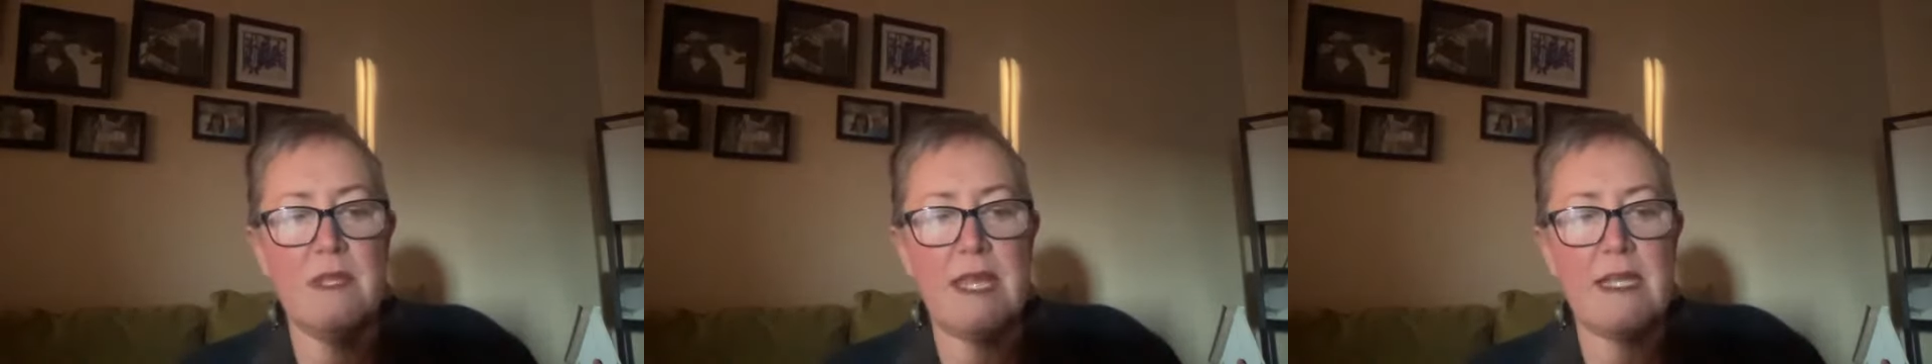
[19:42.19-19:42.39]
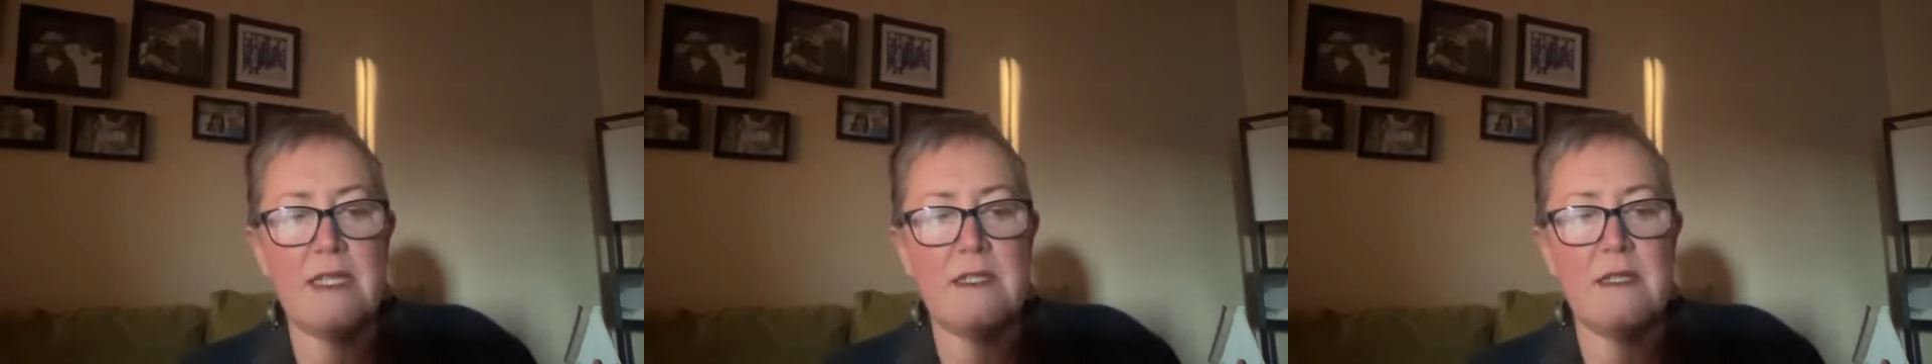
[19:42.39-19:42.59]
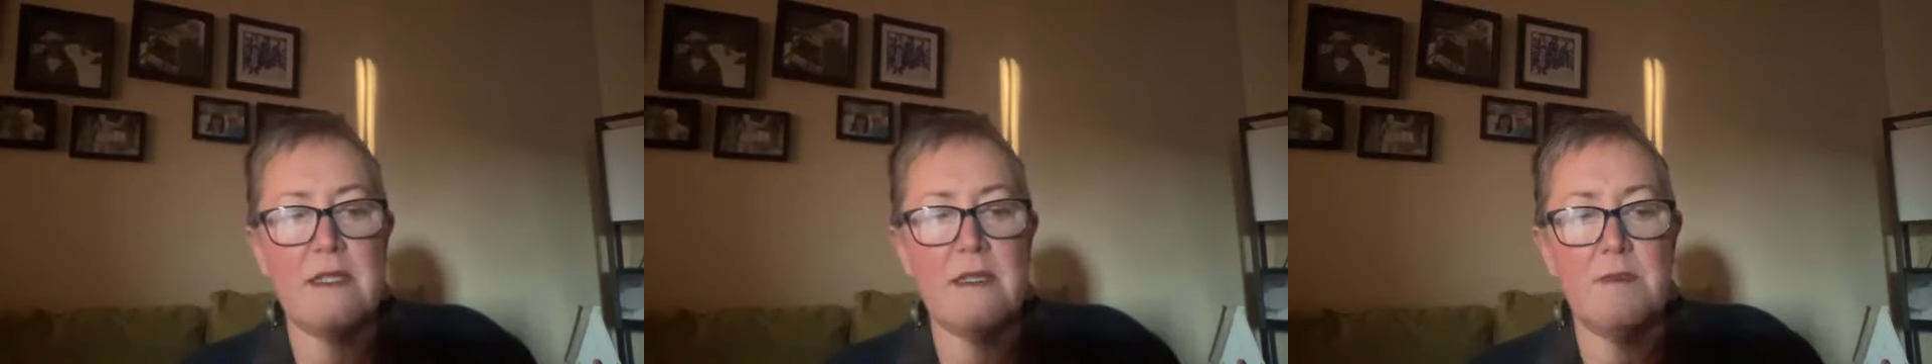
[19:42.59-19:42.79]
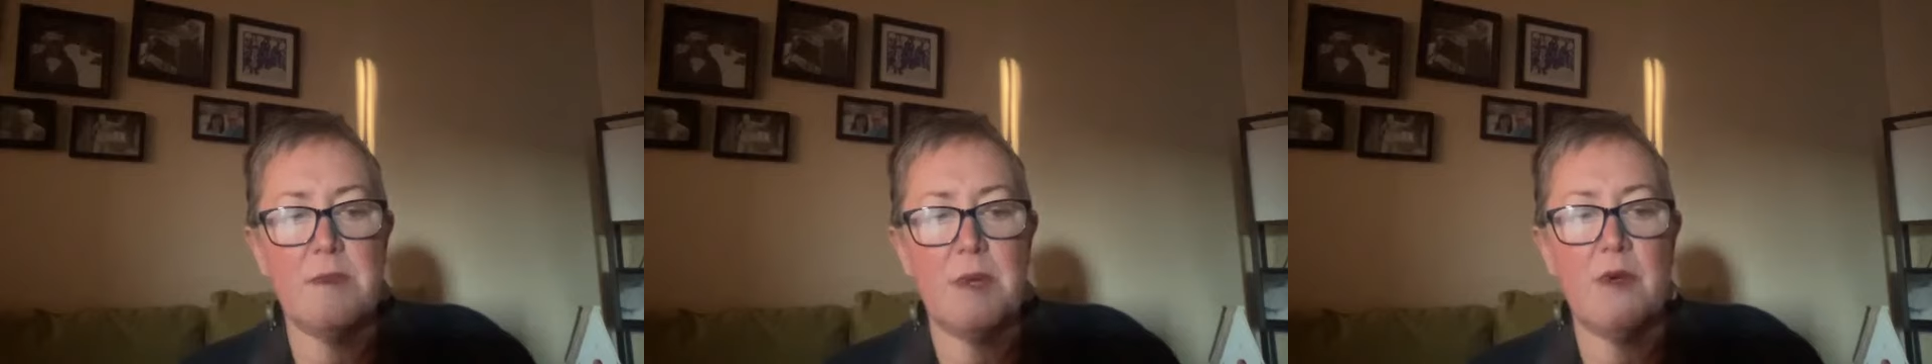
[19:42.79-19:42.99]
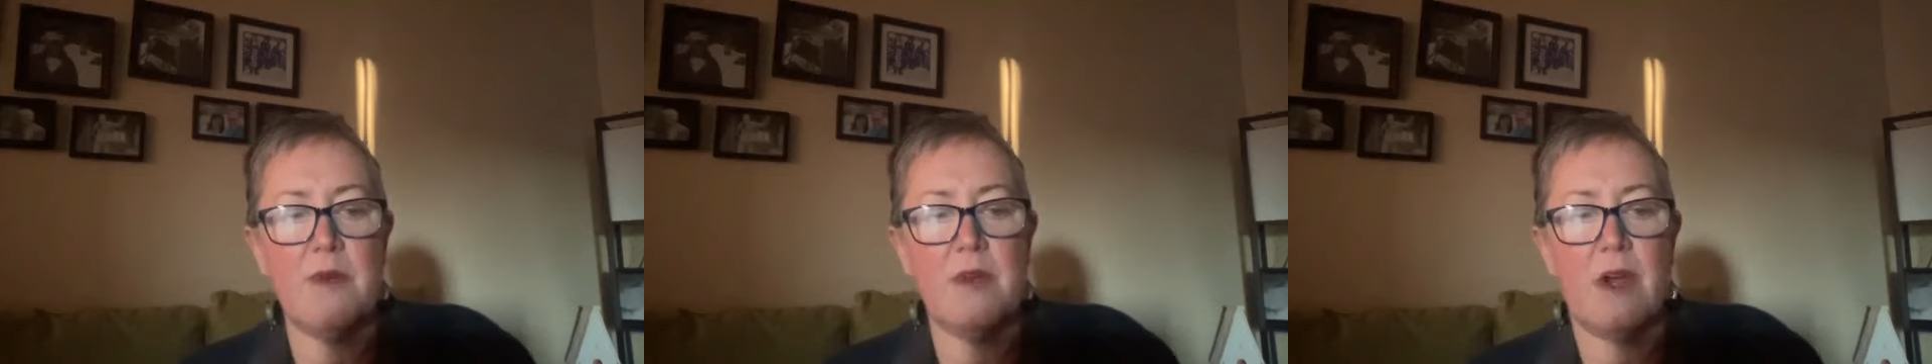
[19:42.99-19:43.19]
Lexi's
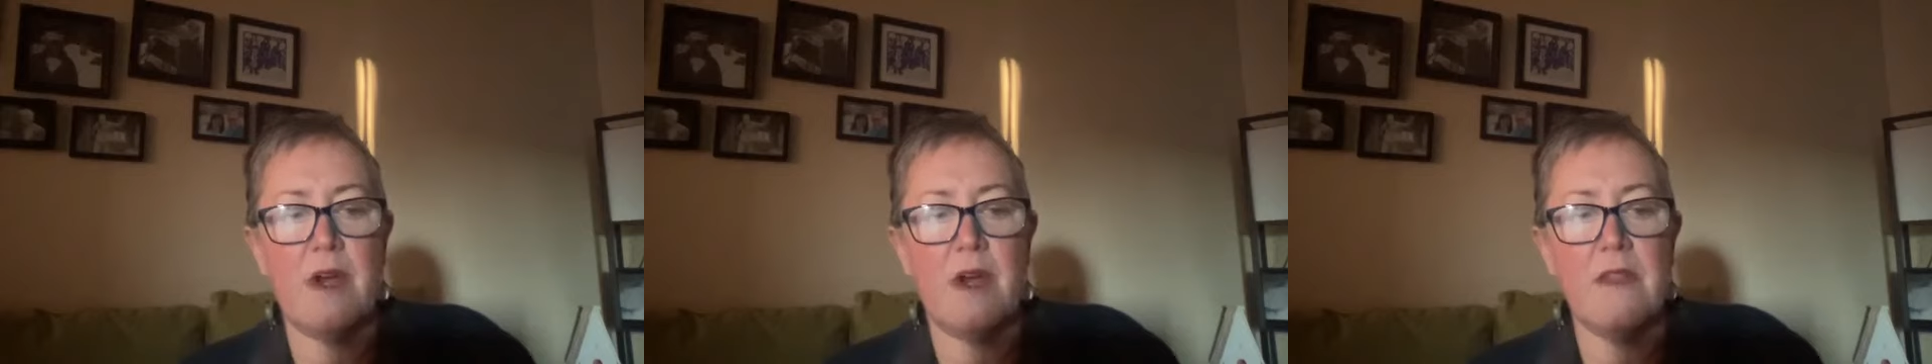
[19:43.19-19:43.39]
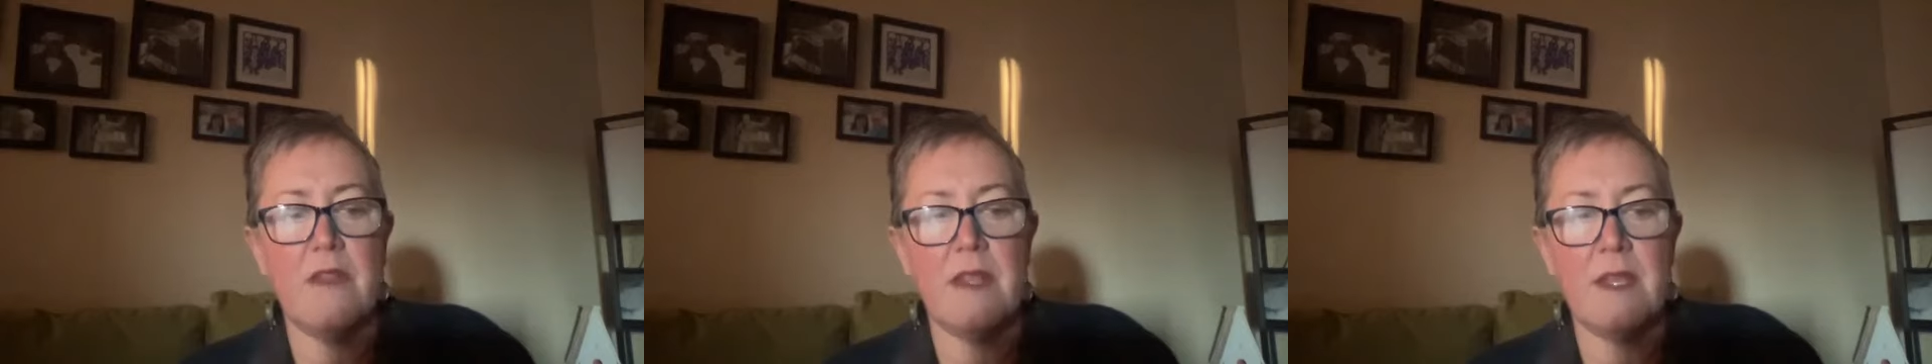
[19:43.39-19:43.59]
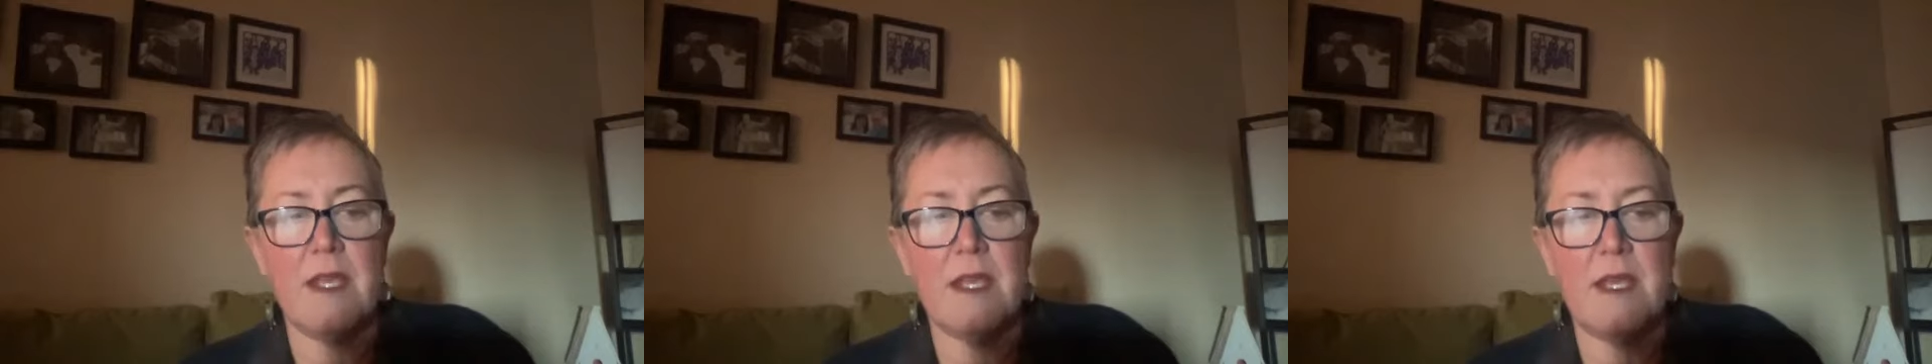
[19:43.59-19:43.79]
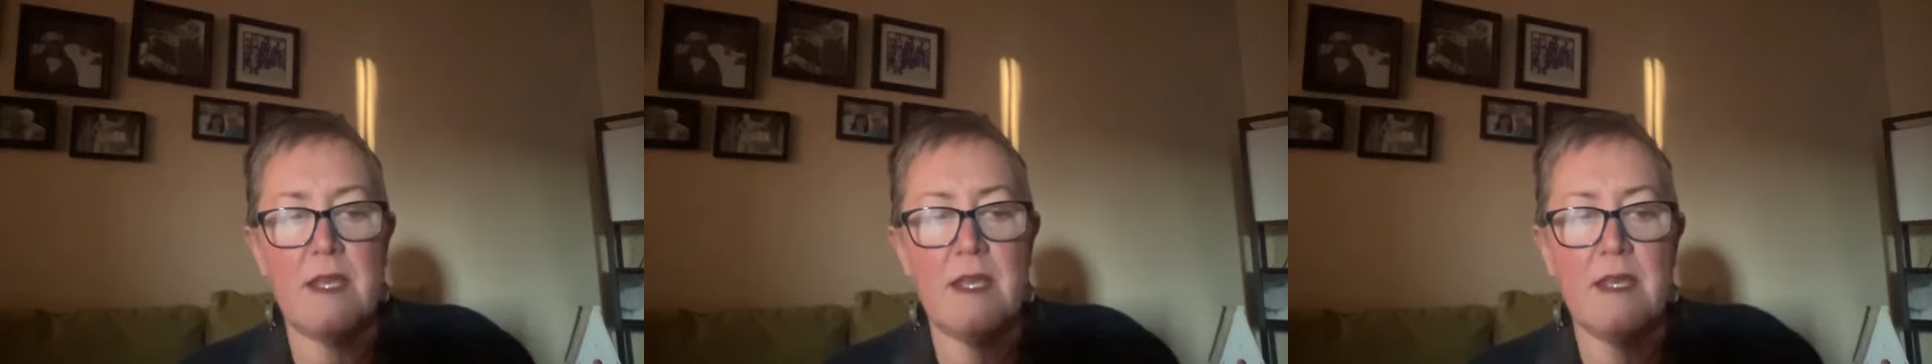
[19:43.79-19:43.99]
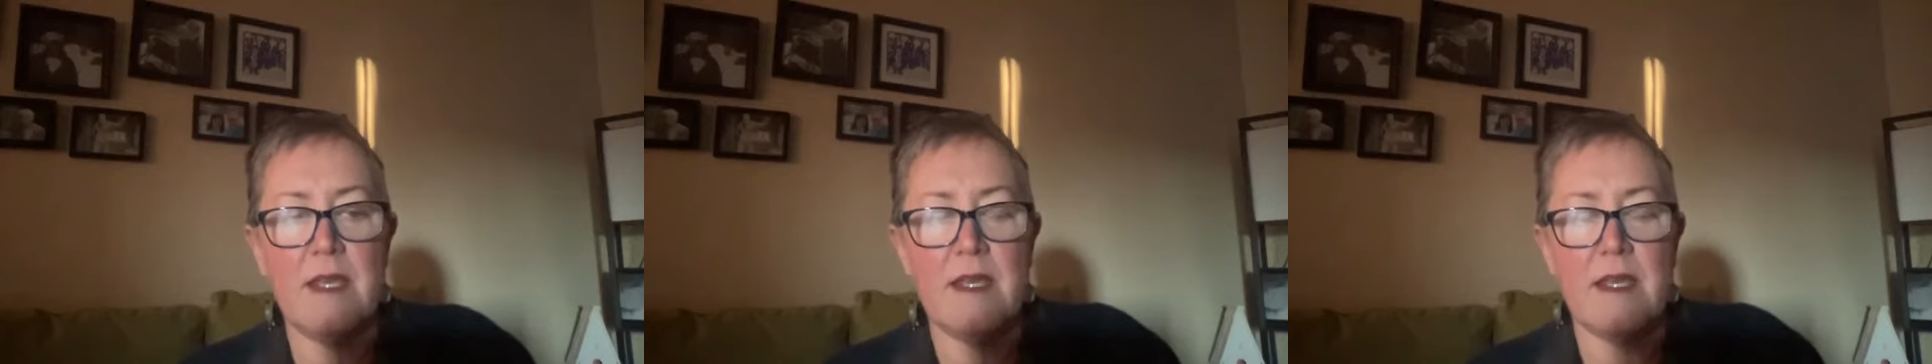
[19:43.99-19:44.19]
boat on
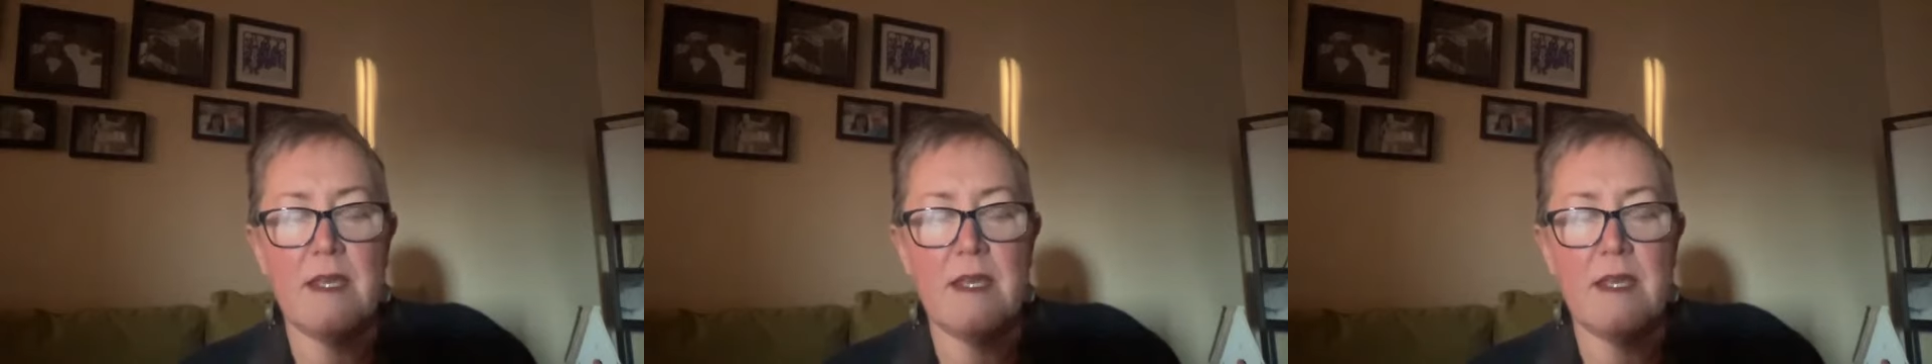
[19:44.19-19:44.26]
the